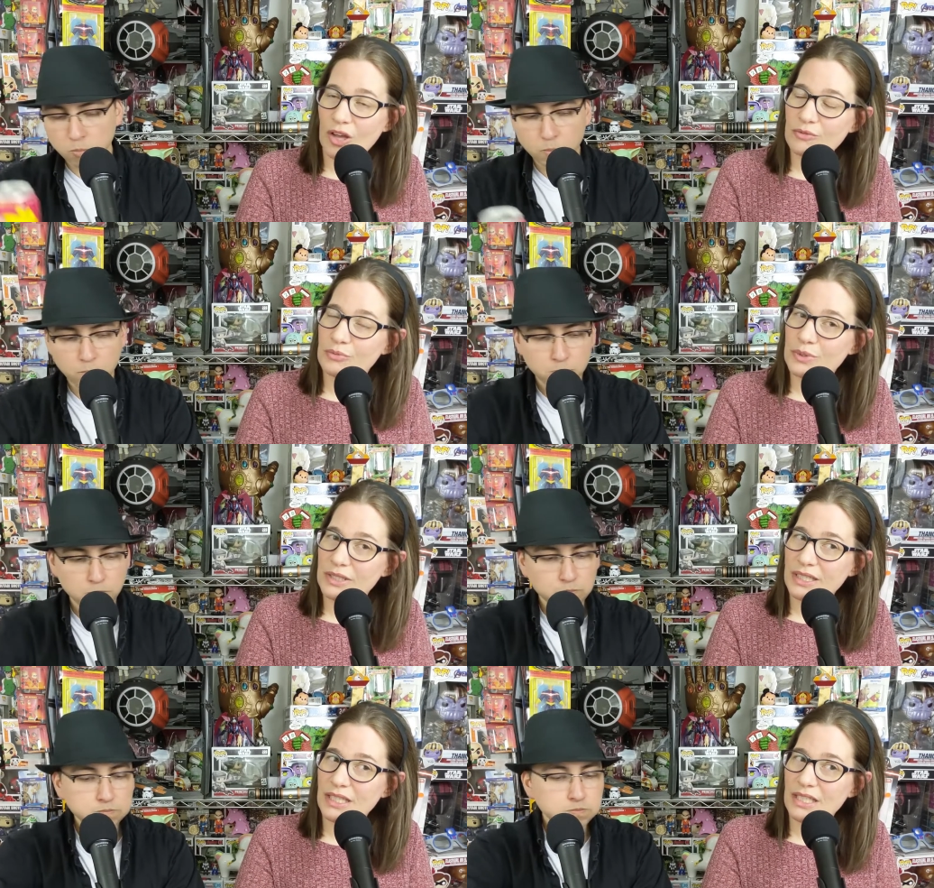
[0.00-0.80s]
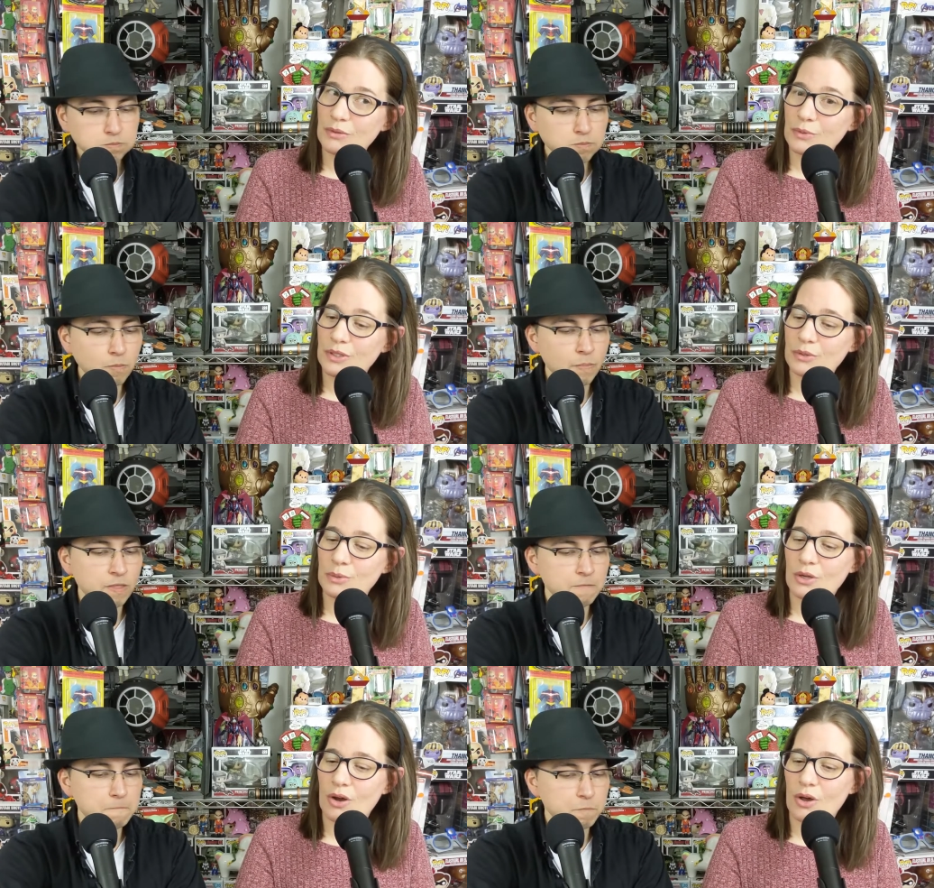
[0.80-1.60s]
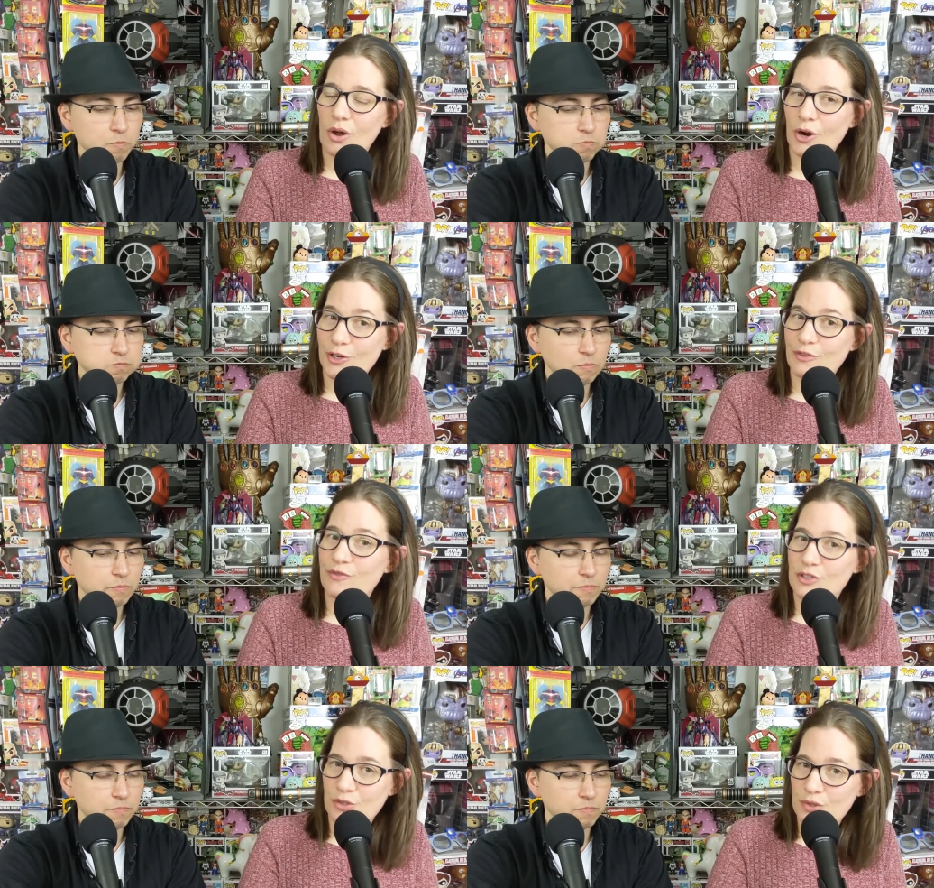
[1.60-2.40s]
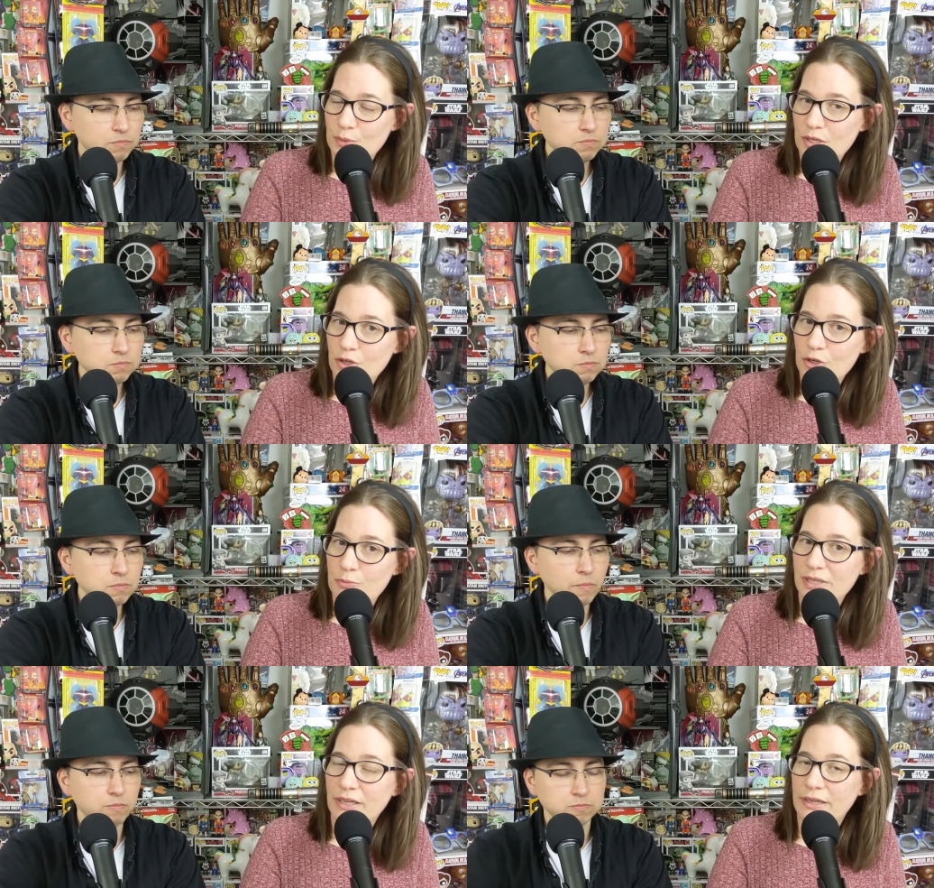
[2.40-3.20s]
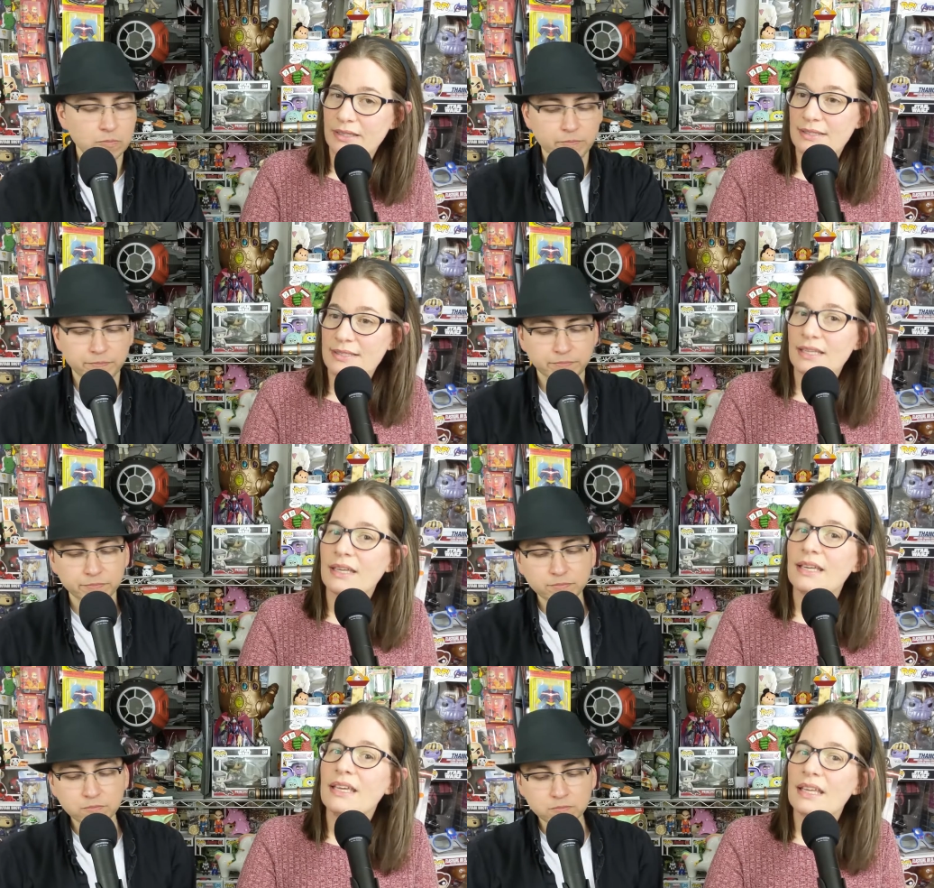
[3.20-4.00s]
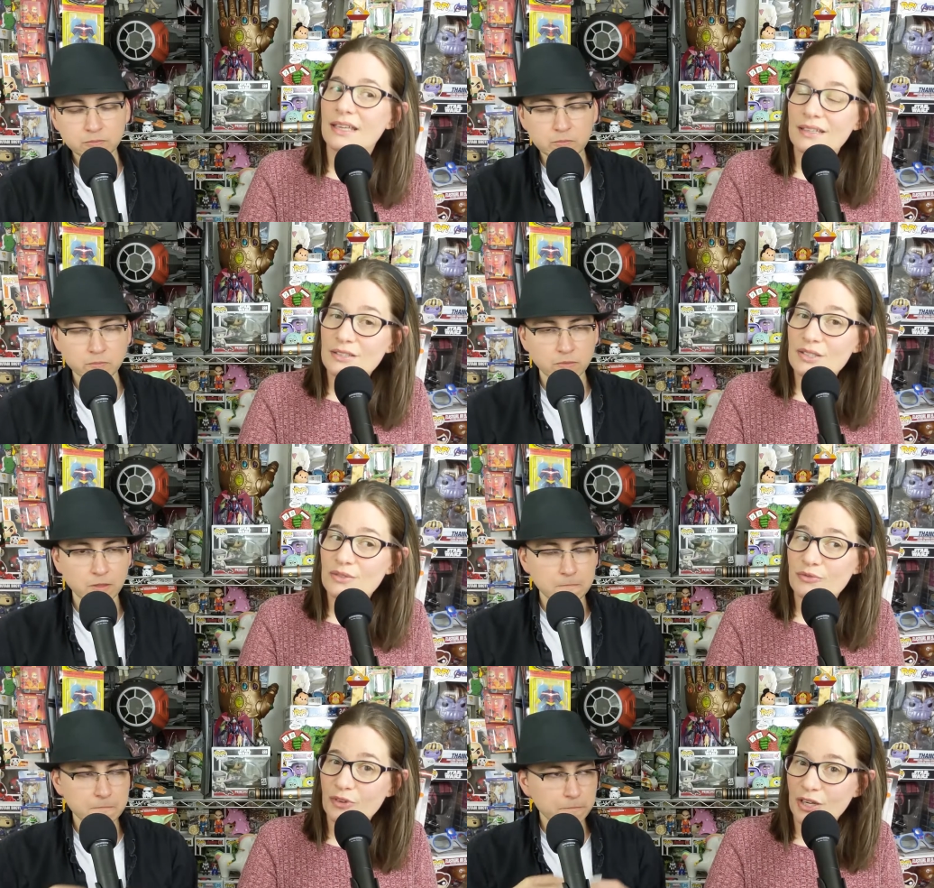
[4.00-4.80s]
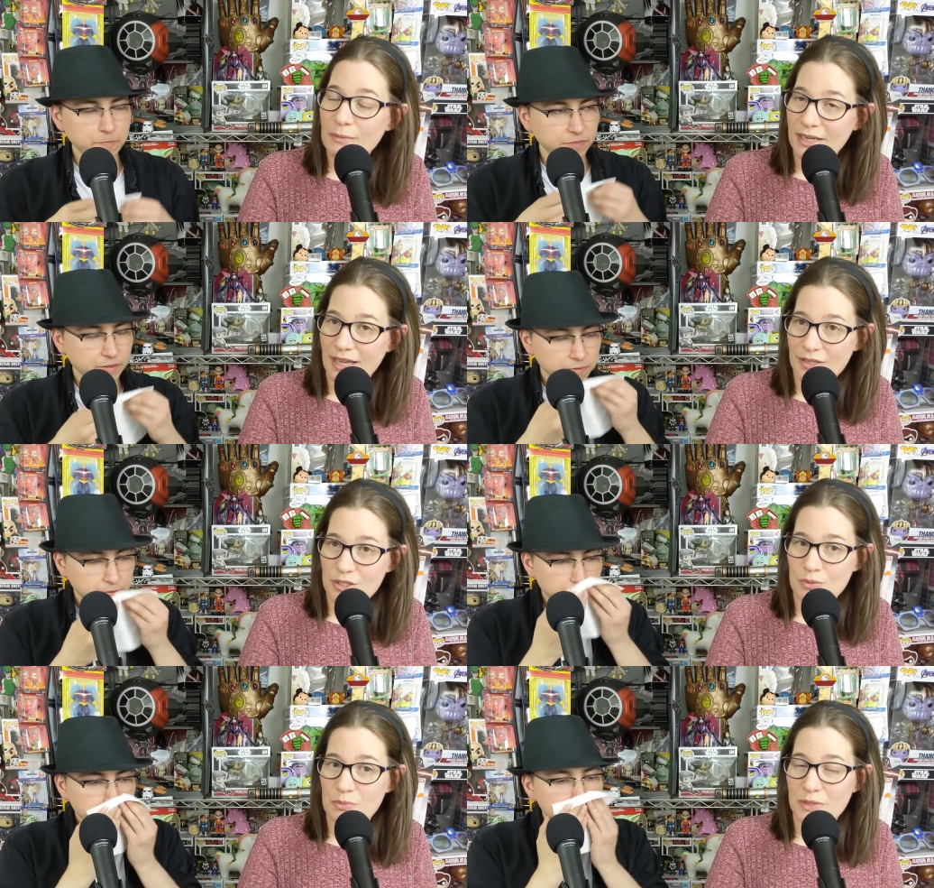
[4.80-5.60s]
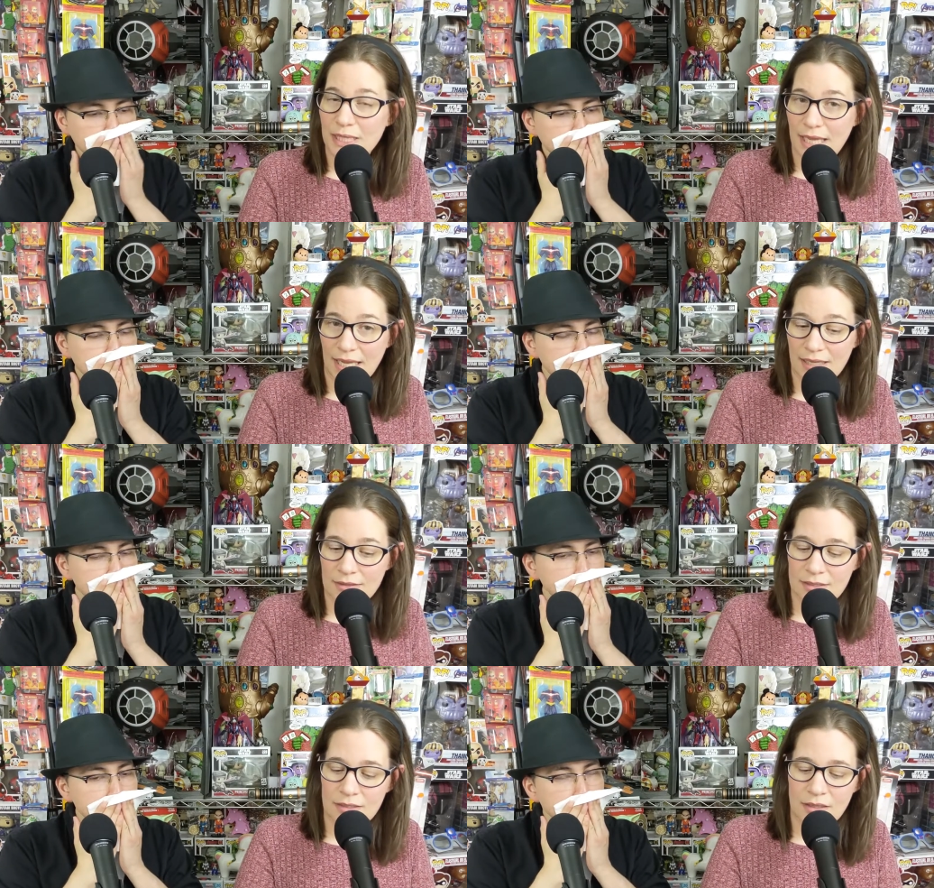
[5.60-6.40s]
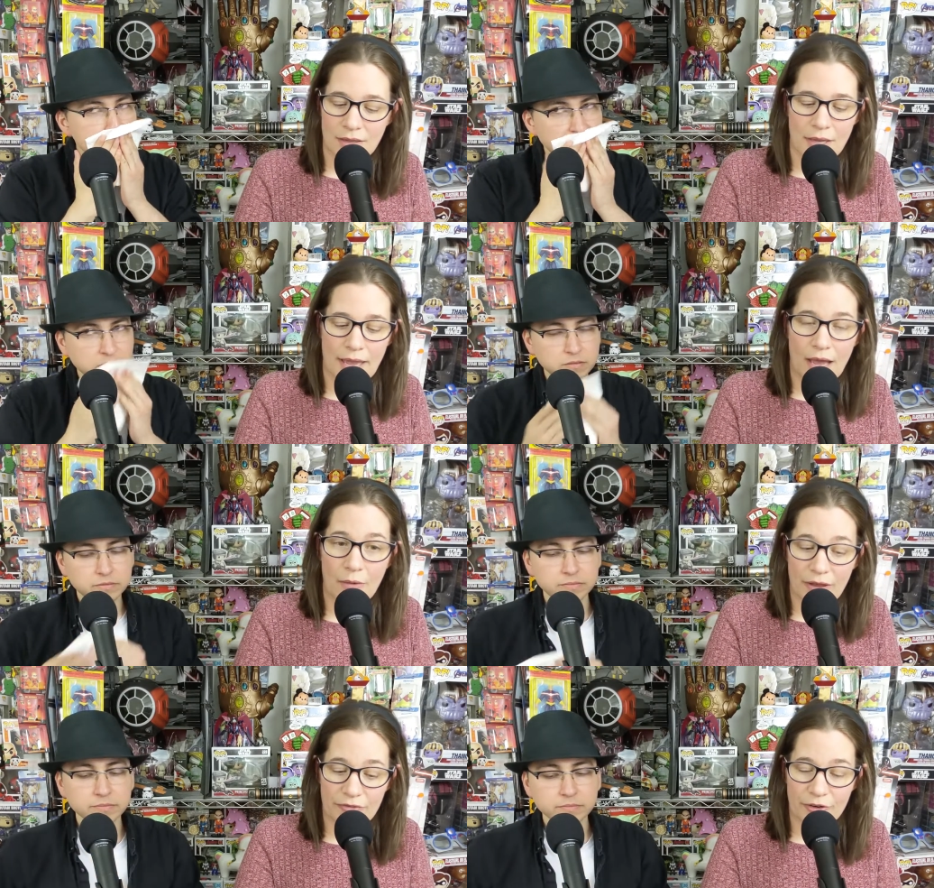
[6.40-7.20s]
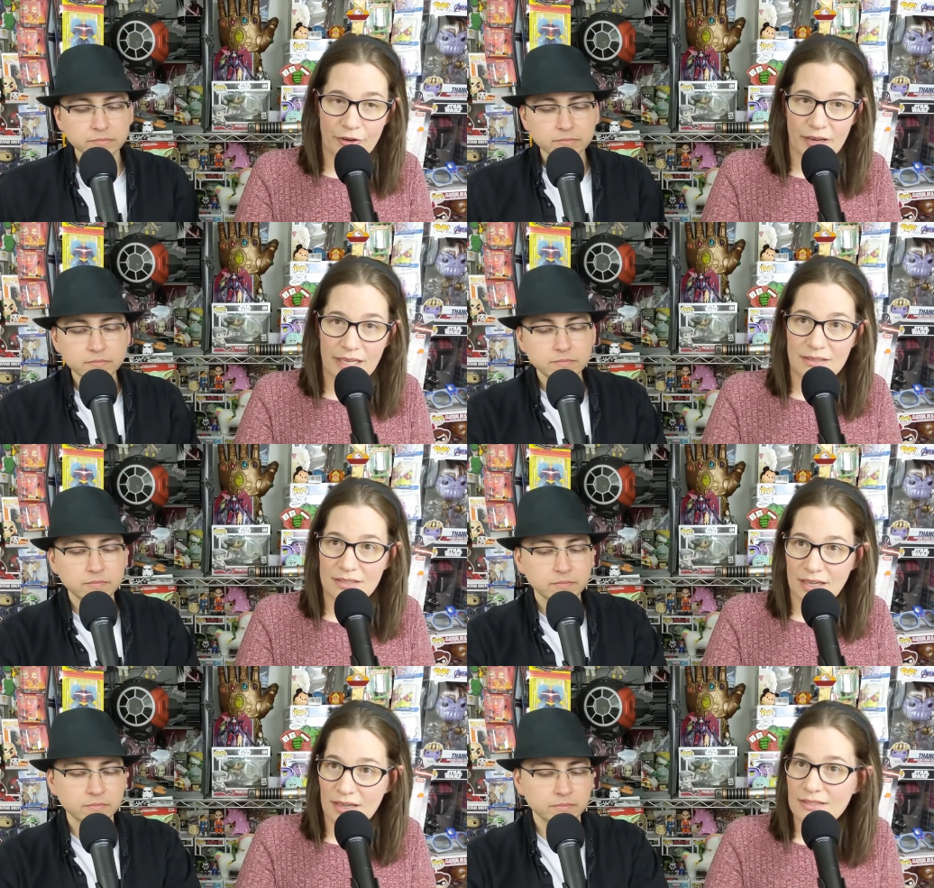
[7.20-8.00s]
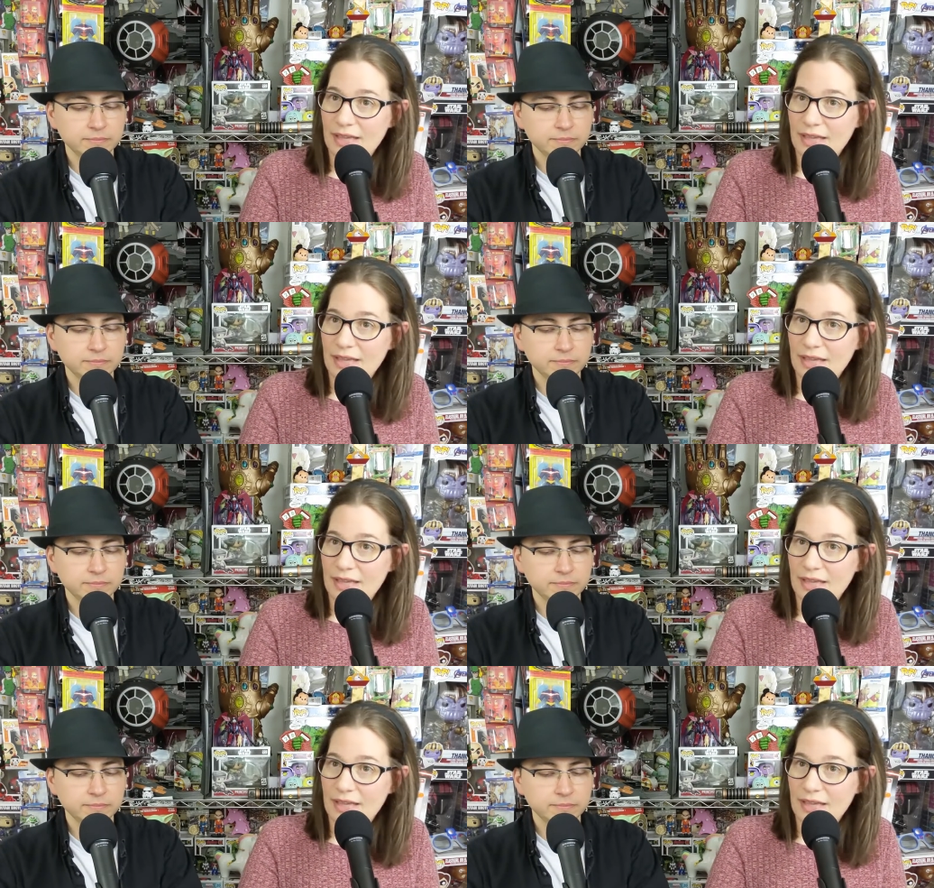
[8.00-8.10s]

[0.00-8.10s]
Speaker 1: not really what you would call artificial sweetener because it is from an actual plant. However, it